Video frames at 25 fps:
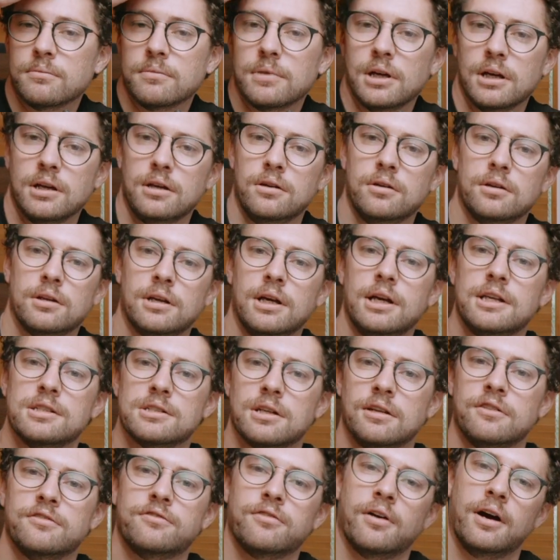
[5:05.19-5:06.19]
And you can
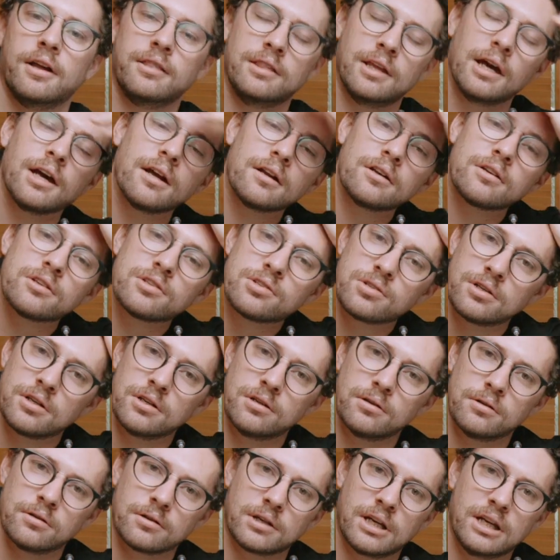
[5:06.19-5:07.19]
easily find that due to
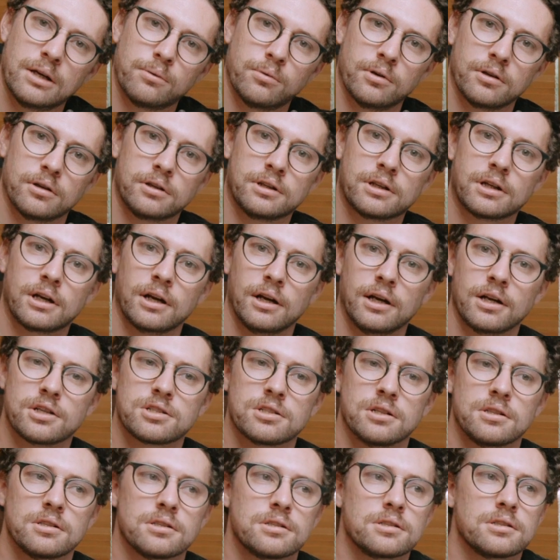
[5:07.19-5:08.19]
your keyword
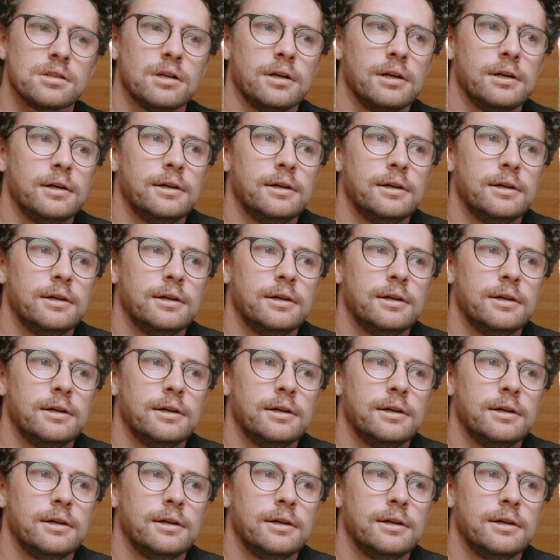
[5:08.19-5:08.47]
collections.